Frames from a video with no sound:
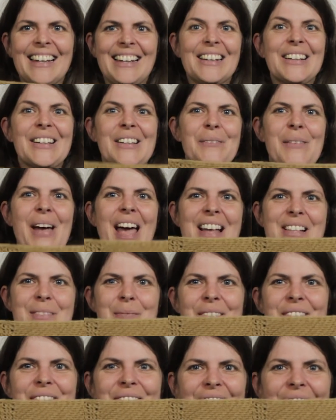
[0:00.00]
the luck that my
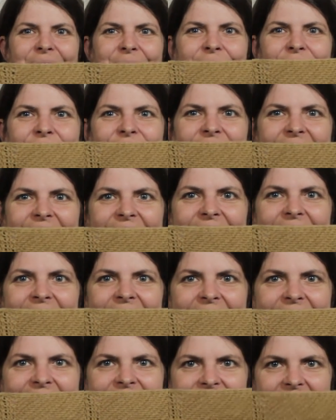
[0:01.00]
husband filmed me
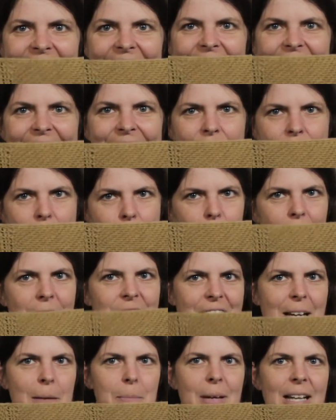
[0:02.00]
taking the
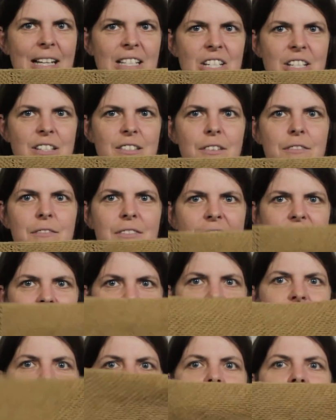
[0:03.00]
project pictures of this
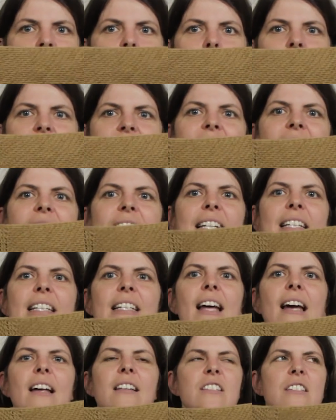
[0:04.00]
finished object,
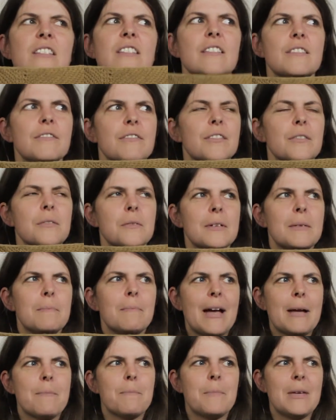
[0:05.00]
and I just sort of thought it
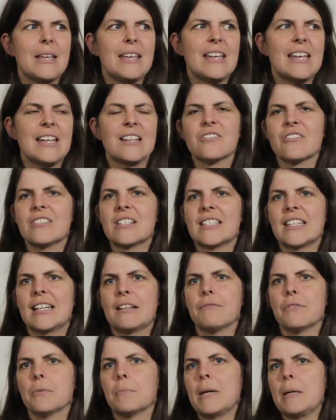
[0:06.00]
might be
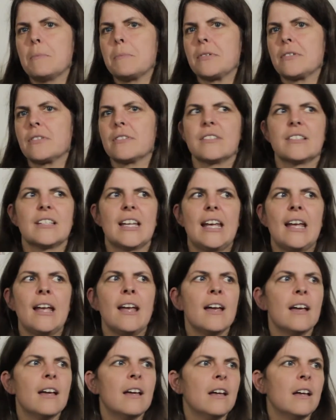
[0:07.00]
interesting for people to see,
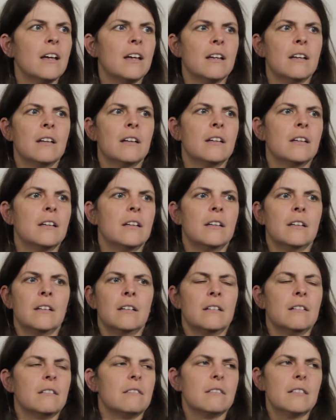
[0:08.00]

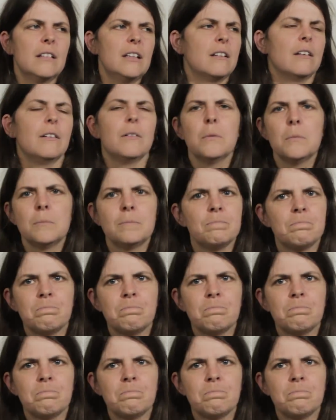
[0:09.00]
you know,